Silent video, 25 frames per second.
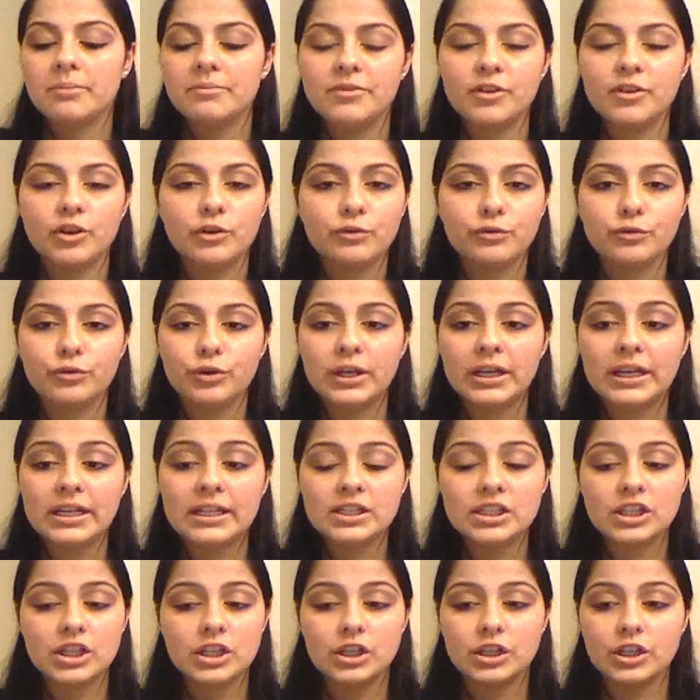Feel free
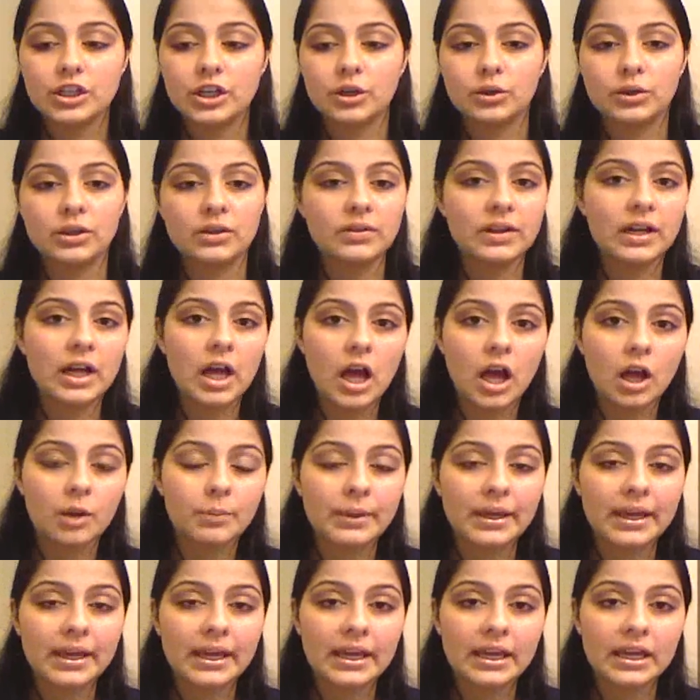to, you know, leave a
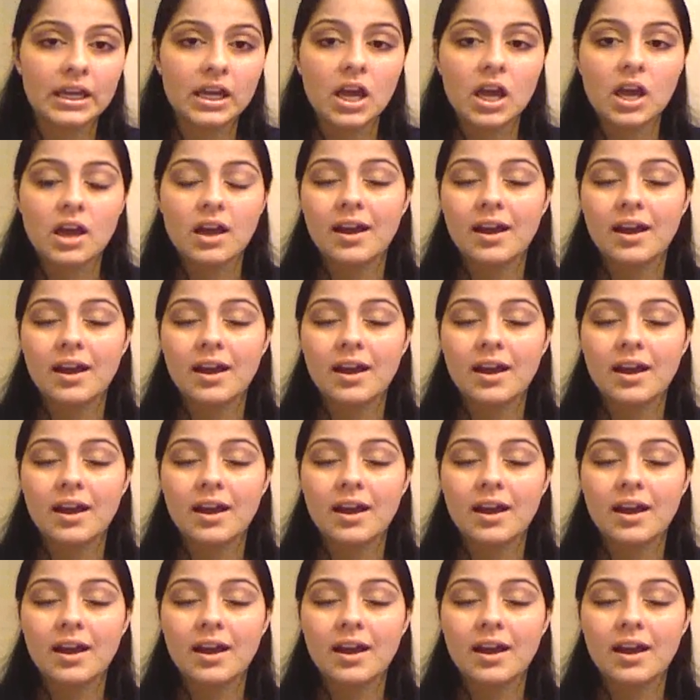comment,